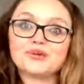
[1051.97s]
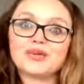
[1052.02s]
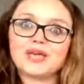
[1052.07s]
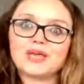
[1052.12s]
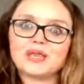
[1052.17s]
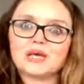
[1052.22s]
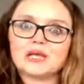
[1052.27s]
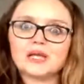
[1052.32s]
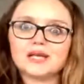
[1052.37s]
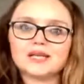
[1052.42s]

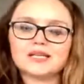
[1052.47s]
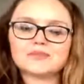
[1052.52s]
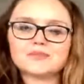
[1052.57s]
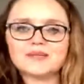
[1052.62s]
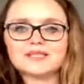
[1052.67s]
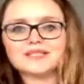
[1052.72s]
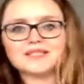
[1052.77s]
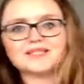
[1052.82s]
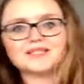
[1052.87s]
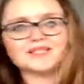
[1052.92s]
The clinic's
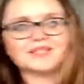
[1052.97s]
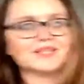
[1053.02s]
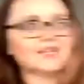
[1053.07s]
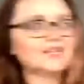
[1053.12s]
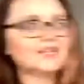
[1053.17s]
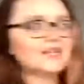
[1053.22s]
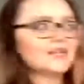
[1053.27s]
busy today.